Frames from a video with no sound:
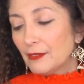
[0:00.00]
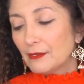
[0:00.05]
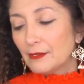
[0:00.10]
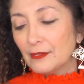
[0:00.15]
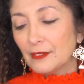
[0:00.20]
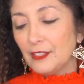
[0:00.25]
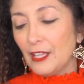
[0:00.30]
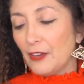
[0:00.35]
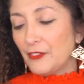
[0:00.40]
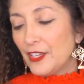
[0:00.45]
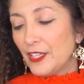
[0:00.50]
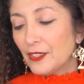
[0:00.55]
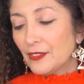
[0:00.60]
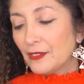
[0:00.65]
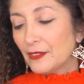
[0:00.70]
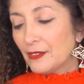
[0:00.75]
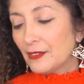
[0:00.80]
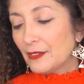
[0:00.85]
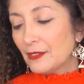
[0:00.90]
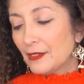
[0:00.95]
Love it.
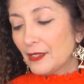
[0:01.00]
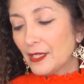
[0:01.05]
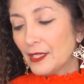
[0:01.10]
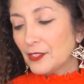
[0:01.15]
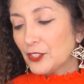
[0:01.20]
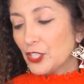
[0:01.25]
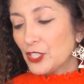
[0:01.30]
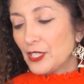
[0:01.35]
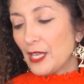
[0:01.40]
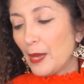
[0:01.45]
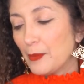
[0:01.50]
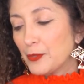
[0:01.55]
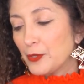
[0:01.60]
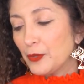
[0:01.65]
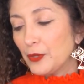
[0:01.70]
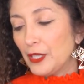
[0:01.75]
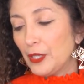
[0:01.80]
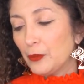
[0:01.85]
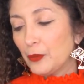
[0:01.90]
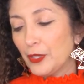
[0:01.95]
Just
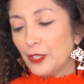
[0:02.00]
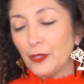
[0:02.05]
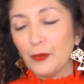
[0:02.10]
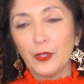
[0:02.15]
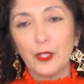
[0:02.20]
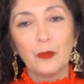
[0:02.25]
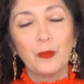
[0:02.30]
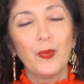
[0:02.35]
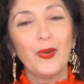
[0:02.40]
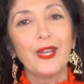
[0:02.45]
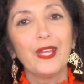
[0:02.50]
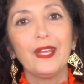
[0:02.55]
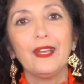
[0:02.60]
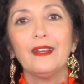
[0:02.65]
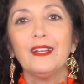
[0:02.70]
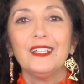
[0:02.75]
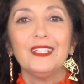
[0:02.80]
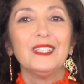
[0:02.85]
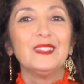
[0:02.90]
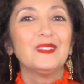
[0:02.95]
absolutely really, really pretty.
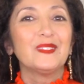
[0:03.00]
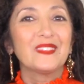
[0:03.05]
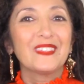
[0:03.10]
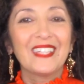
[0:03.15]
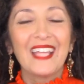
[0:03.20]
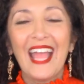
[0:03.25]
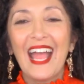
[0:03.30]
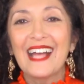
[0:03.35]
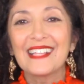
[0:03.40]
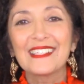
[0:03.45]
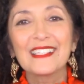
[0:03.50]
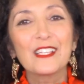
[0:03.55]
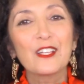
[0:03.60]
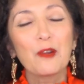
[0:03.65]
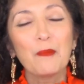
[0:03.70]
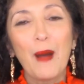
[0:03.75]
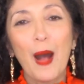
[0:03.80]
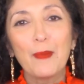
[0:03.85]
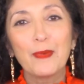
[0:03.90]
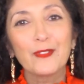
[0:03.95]
Adds a
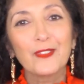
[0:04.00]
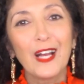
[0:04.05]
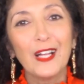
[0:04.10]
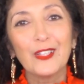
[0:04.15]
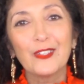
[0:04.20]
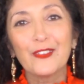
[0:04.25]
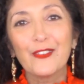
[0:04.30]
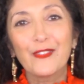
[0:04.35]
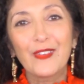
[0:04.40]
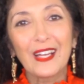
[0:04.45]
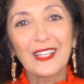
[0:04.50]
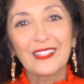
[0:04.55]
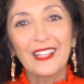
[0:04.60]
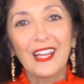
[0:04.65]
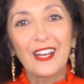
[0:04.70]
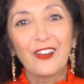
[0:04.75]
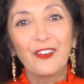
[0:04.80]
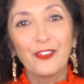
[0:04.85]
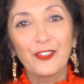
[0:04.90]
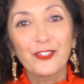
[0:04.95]
little pop of color. You've got a
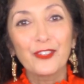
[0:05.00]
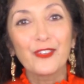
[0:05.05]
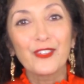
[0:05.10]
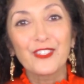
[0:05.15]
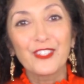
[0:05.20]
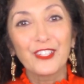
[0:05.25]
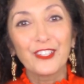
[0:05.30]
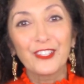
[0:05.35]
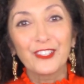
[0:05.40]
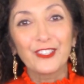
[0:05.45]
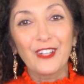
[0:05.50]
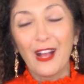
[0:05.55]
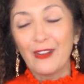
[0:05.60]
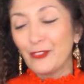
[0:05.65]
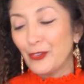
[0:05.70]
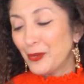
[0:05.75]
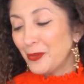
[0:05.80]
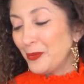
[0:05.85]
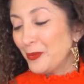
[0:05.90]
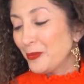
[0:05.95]
lot of neutrals in your
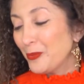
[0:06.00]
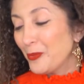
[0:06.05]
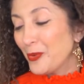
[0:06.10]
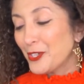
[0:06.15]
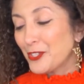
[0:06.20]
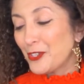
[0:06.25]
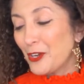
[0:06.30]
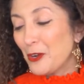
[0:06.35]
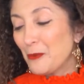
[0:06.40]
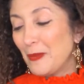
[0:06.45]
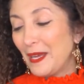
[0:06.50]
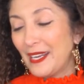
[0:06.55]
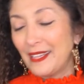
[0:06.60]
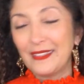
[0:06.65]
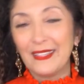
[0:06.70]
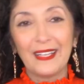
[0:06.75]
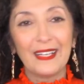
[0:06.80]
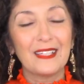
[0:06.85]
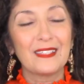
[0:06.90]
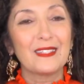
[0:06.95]
travel wardrobe, and I
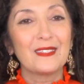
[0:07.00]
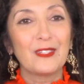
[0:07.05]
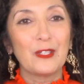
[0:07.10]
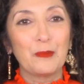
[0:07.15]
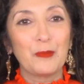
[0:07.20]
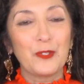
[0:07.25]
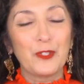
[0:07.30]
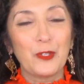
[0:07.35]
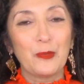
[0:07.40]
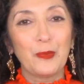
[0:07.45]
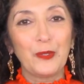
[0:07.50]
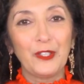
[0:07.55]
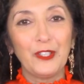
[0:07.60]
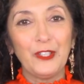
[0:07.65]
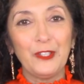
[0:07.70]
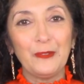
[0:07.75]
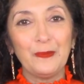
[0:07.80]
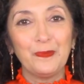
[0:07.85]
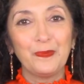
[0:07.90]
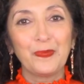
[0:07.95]
think it's super, super
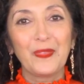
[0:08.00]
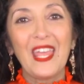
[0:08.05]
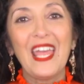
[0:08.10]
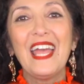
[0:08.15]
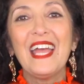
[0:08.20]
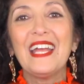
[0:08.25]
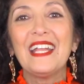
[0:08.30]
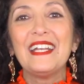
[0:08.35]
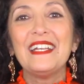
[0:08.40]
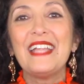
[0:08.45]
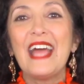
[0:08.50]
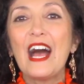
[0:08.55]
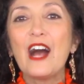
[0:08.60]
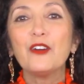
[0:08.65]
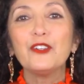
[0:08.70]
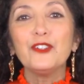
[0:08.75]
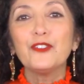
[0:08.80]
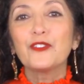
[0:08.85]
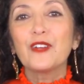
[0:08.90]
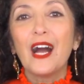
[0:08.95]
cute. Now
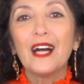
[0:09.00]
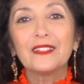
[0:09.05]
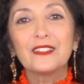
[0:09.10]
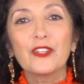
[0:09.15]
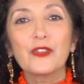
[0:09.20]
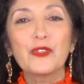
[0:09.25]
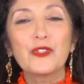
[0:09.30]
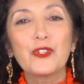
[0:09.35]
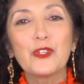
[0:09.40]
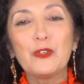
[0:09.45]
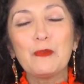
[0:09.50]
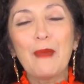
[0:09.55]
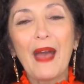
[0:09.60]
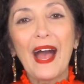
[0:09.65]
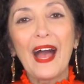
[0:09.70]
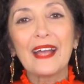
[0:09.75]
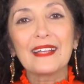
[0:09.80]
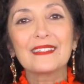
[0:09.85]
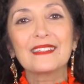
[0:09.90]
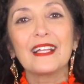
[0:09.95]
you've got those two
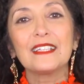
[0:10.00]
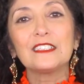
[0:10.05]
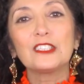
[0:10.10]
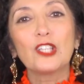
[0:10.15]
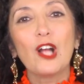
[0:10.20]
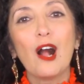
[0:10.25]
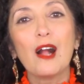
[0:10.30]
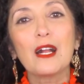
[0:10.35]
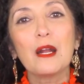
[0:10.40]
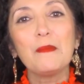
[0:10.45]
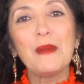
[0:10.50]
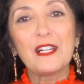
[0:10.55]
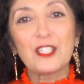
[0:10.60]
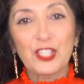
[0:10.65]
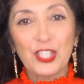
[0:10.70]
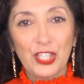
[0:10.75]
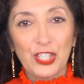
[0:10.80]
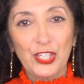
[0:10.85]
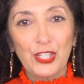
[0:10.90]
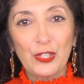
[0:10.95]
bags. Let's talk
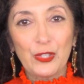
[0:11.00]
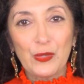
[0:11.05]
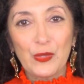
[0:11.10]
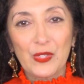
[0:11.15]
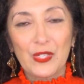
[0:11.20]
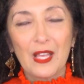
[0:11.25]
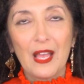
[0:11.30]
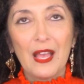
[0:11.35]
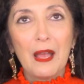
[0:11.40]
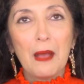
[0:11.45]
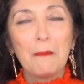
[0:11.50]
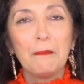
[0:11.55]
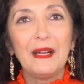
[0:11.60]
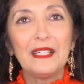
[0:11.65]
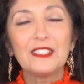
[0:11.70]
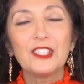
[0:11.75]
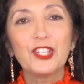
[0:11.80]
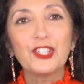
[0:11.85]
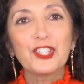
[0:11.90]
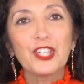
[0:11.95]
about shoes. My
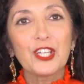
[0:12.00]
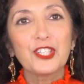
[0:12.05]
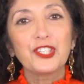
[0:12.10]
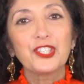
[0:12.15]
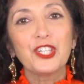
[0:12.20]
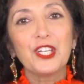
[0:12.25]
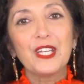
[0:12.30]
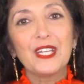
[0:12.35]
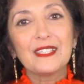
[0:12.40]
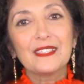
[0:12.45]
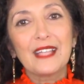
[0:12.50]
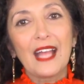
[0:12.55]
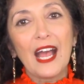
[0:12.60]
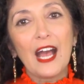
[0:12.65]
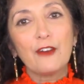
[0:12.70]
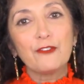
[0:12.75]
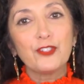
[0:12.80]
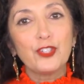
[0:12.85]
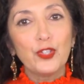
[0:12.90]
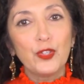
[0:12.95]
suggestion is to
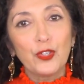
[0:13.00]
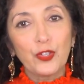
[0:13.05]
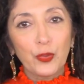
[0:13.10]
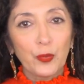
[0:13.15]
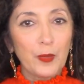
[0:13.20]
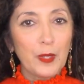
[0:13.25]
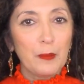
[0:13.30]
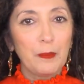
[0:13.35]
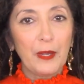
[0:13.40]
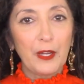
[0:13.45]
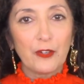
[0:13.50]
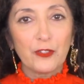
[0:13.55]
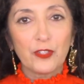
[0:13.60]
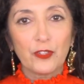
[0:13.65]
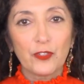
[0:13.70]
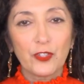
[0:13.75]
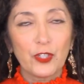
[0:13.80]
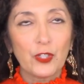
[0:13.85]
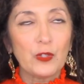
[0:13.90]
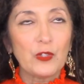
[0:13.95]
have two to three pairs
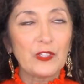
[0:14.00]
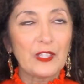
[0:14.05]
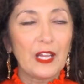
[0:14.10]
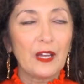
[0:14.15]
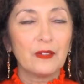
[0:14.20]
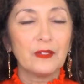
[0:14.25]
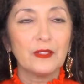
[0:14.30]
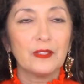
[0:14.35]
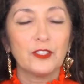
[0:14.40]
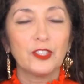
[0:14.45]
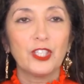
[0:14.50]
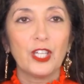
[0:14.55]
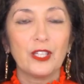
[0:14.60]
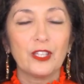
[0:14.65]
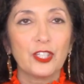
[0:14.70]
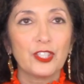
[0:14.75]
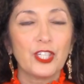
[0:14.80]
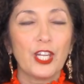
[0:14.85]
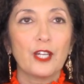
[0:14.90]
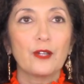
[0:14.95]
of shoes. Now,
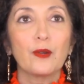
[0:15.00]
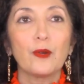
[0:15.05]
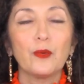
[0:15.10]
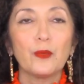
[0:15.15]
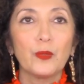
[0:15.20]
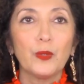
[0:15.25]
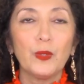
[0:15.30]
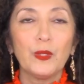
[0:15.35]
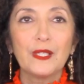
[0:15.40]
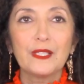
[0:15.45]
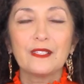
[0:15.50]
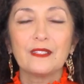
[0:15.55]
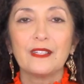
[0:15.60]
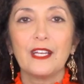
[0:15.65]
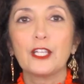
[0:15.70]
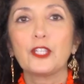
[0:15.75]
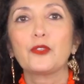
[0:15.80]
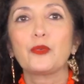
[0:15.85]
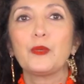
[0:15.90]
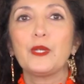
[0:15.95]
the general rule is to
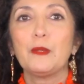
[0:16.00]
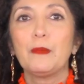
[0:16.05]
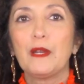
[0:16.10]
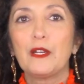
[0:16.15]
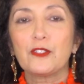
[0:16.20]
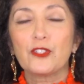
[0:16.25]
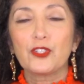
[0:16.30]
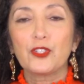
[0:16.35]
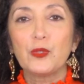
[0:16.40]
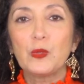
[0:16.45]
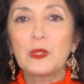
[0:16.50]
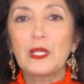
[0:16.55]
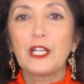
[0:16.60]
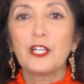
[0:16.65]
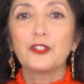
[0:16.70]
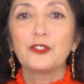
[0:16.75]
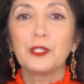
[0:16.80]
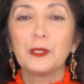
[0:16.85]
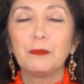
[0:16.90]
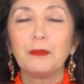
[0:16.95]
take three pairs of shoes on
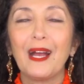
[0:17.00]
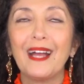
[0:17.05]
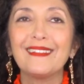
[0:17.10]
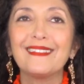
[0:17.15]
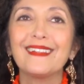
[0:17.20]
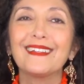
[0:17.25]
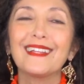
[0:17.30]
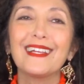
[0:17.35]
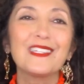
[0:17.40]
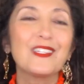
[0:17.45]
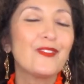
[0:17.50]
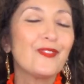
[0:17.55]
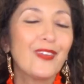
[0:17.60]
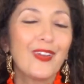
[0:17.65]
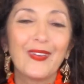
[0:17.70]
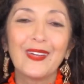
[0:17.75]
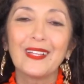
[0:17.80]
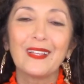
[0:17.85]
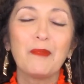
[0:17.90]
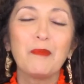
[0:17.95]
a trip. I think that's
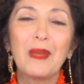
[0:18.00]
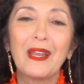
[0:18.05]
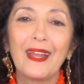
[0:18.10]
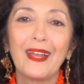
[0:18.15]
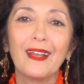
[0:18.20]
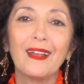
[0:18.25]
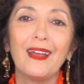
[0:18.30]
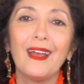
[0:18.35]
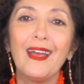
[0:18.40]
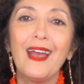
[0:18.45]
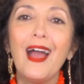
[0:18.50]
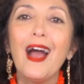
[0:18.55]
very limiting.